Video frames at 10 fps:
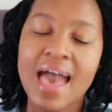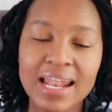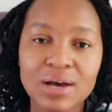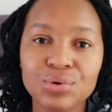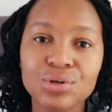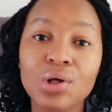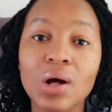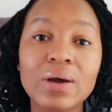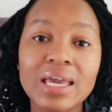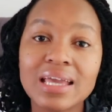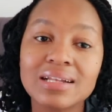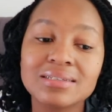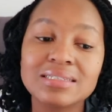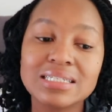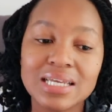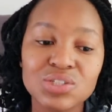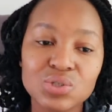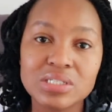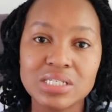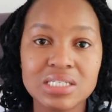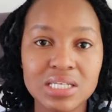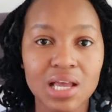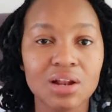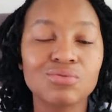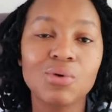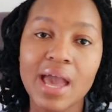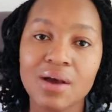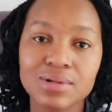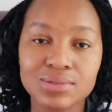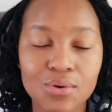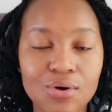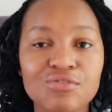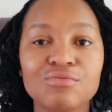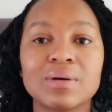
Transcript: And I wouldn't go into detail of why I was off,